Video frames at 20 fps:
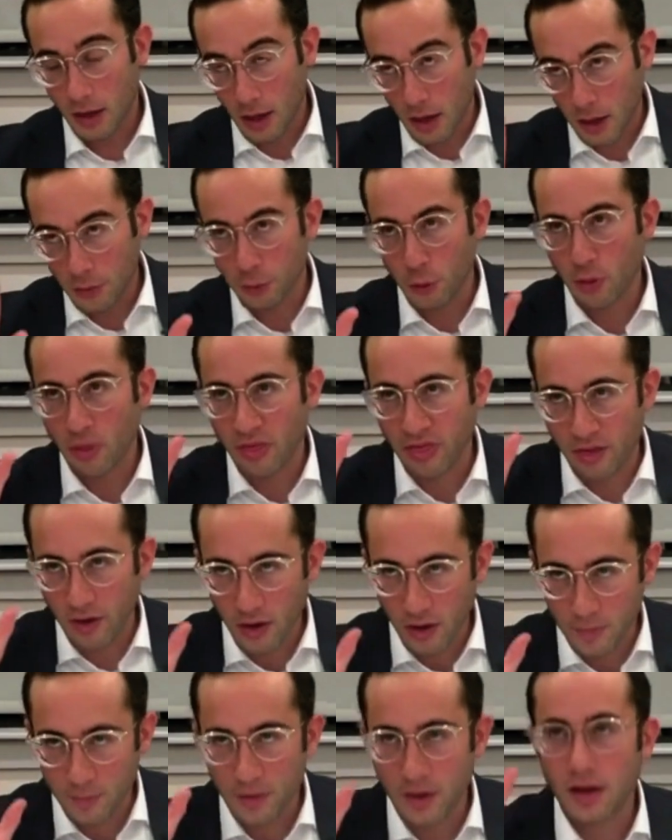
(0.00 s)
I'll do the
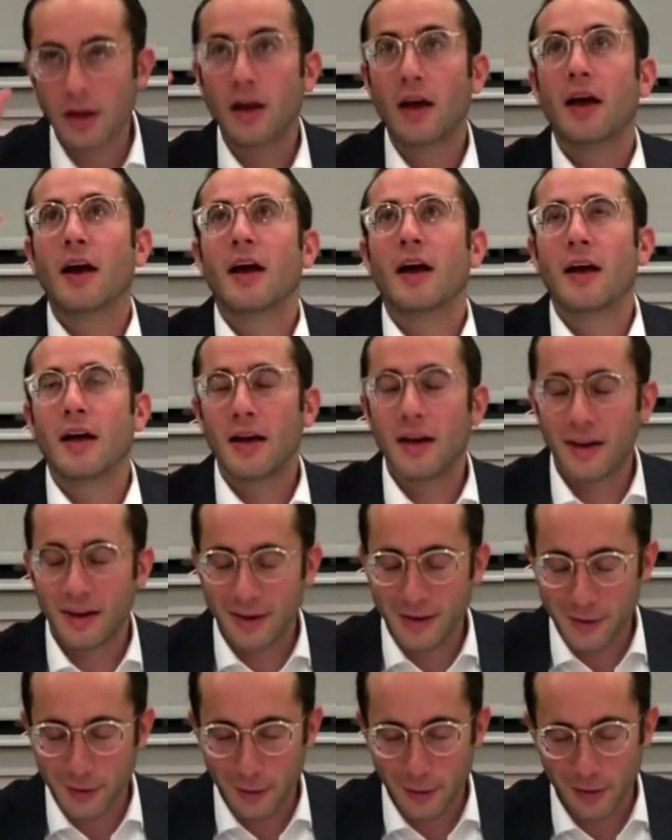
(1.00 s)
therapy in
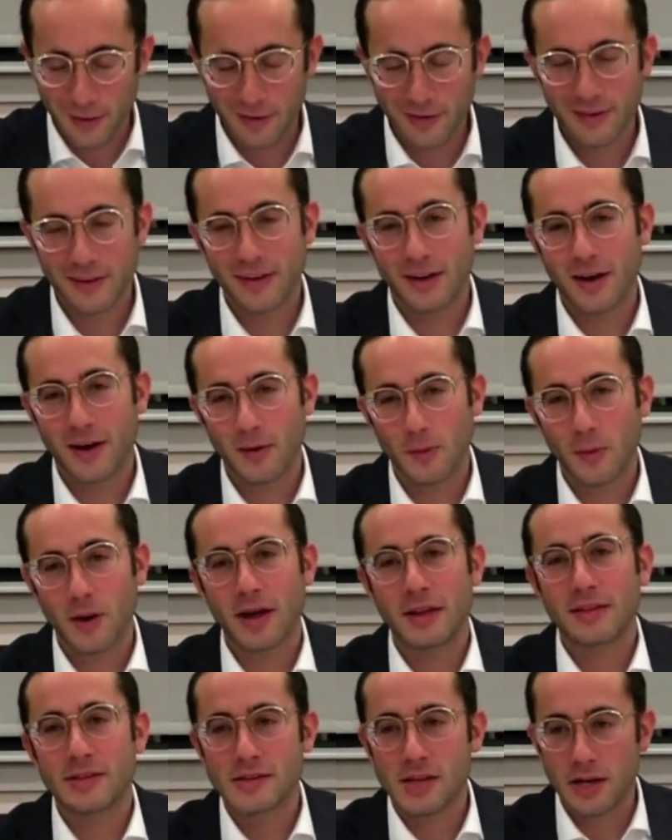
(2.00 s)
a year, when
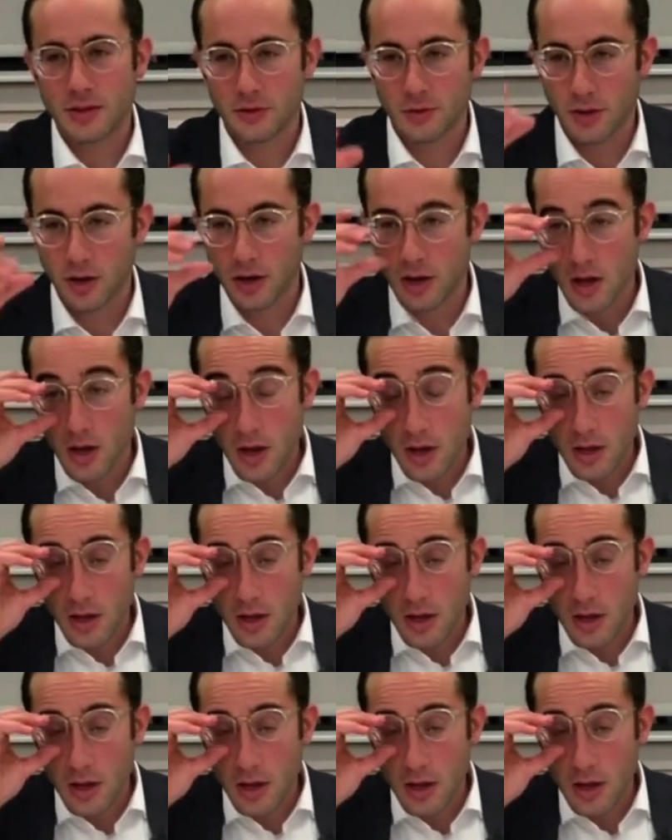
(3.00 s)
I decide to do it?